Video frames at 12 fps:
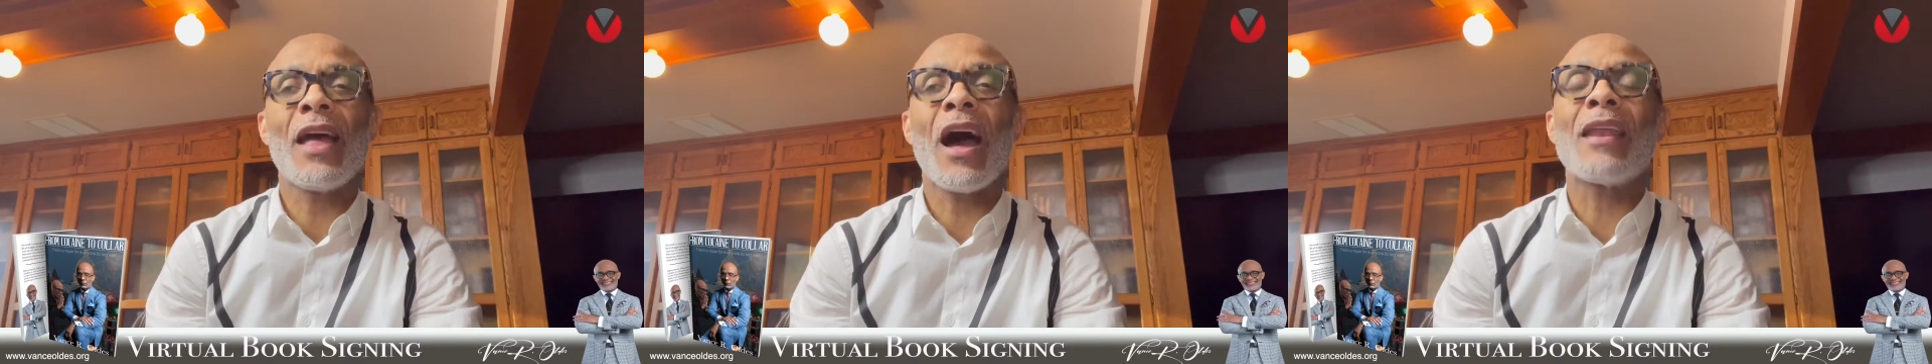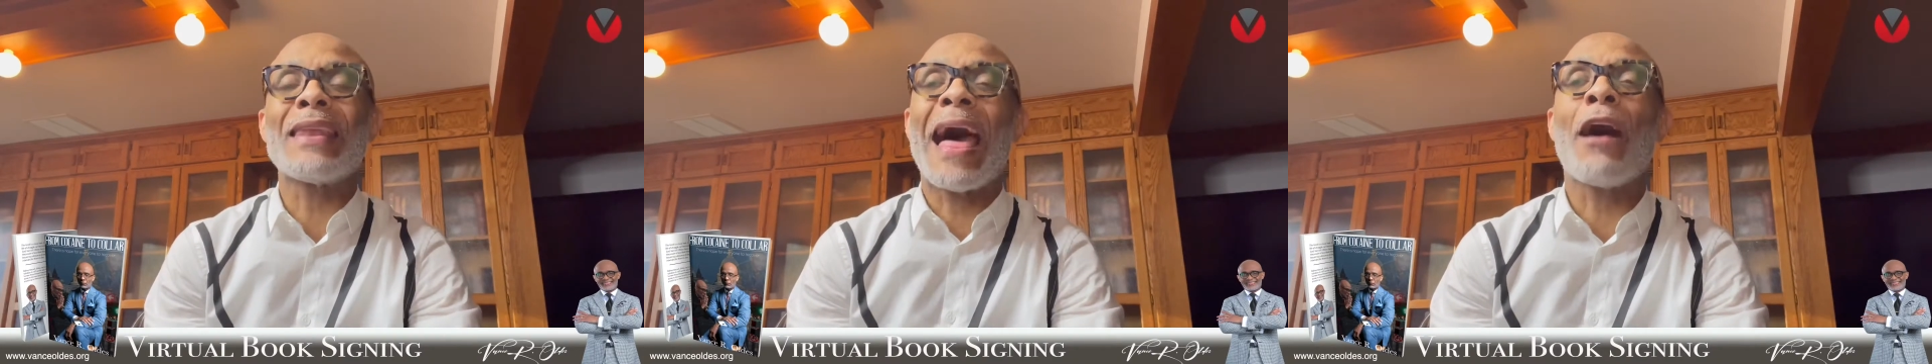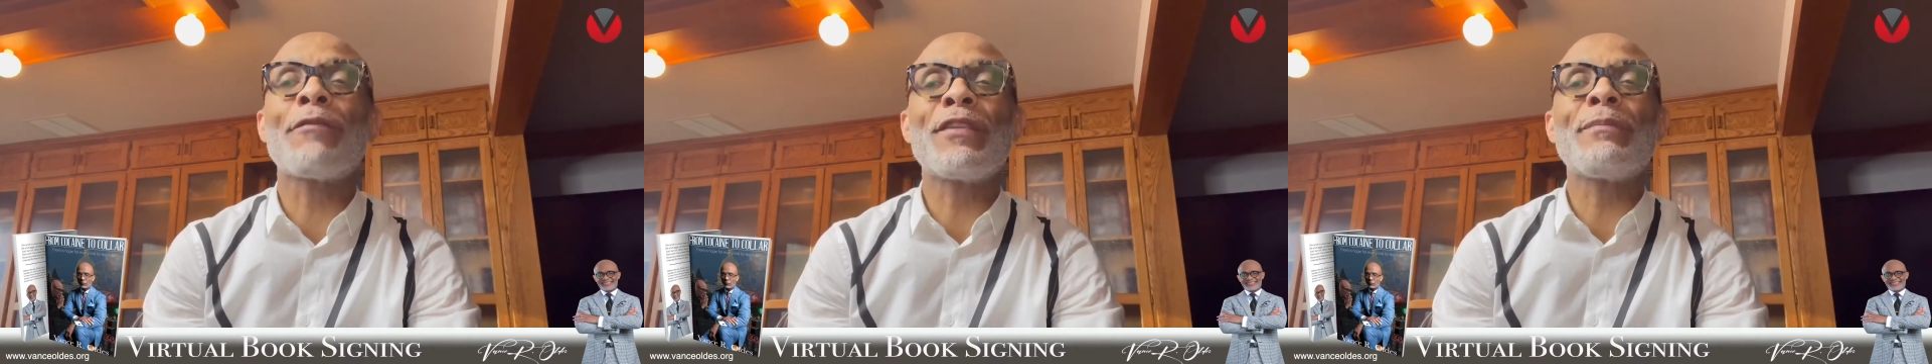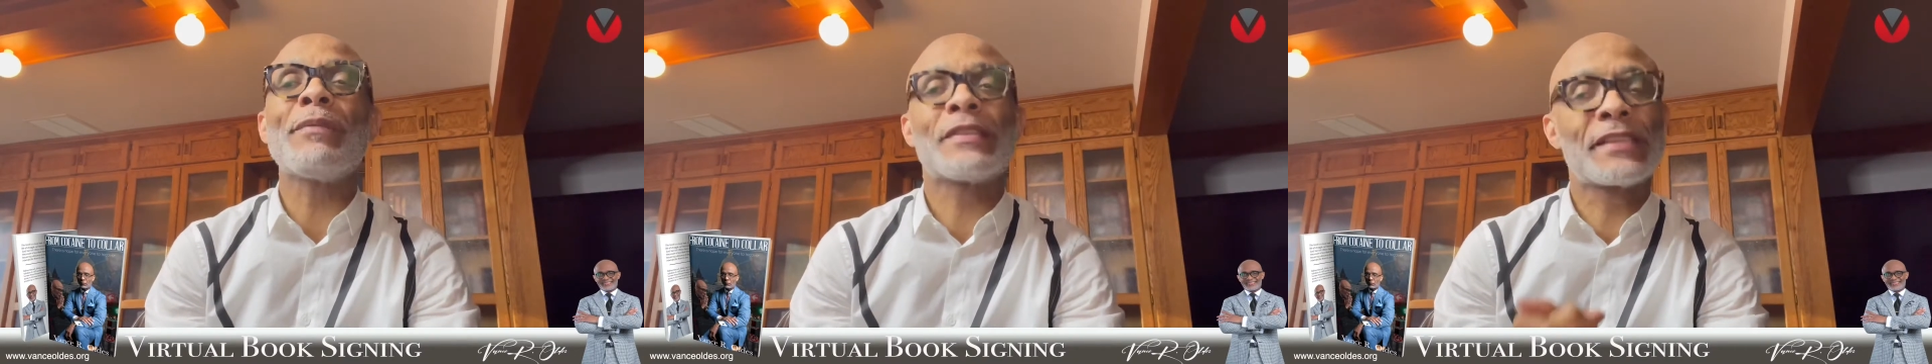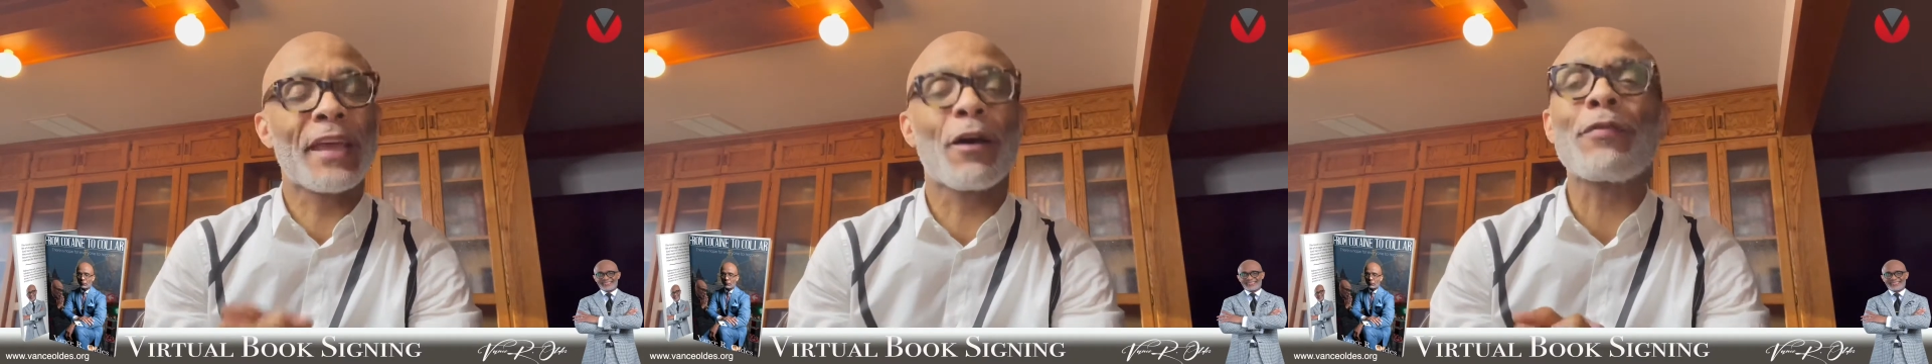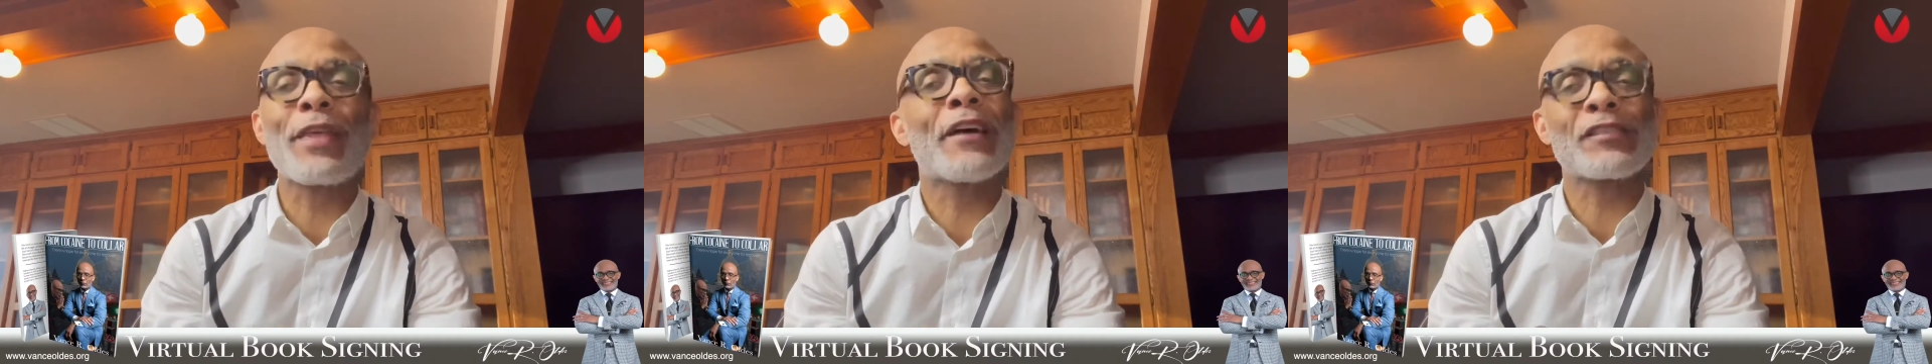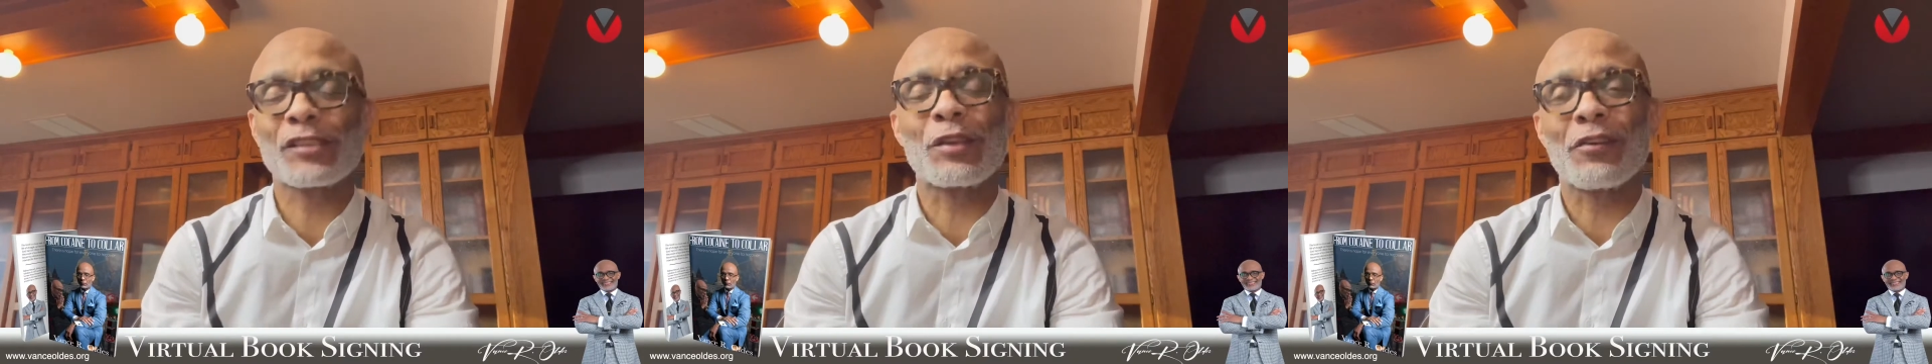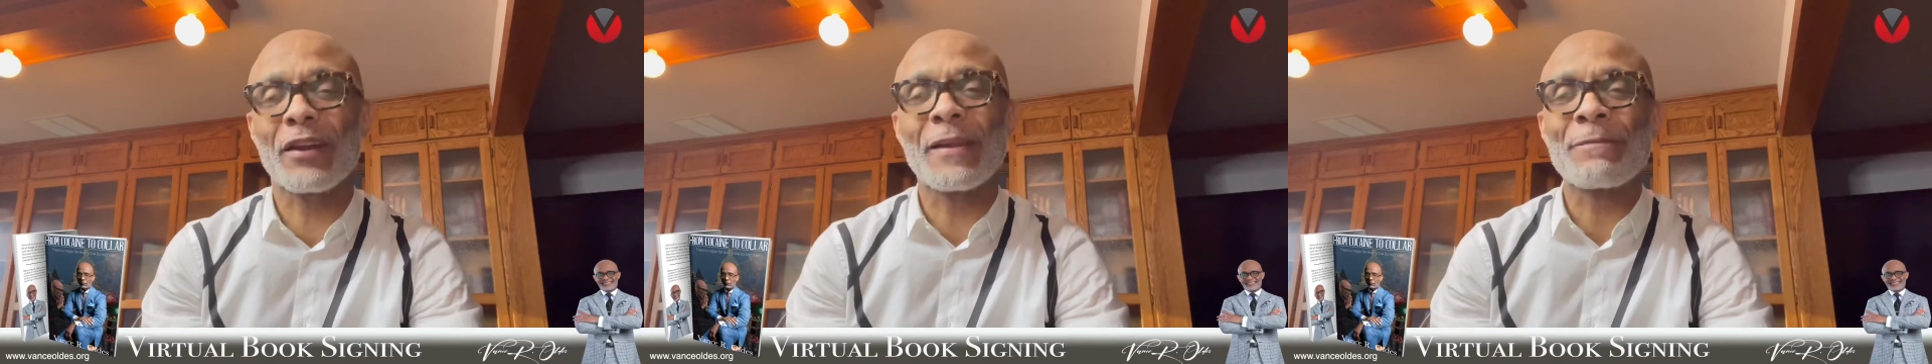allowed them to tell their
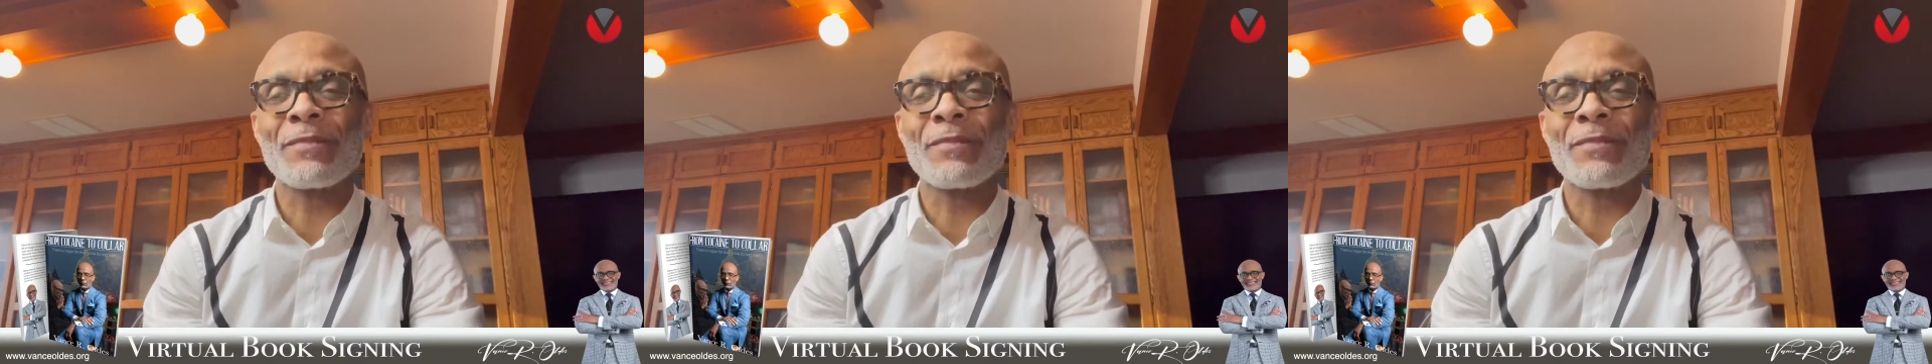story.